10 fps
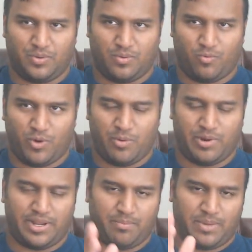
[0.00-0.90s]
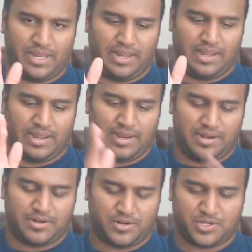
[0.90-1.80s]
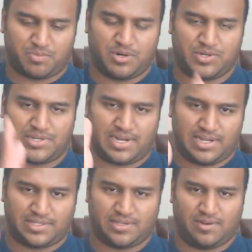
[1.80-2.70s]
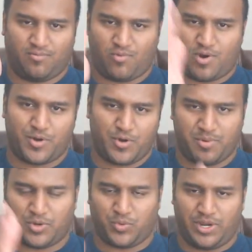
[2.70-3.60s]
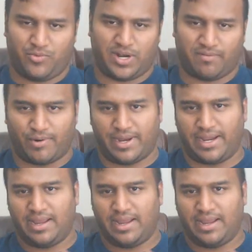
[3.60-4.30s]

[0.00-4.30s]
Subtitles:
we would be interspersed cuts of Wano between Reverie,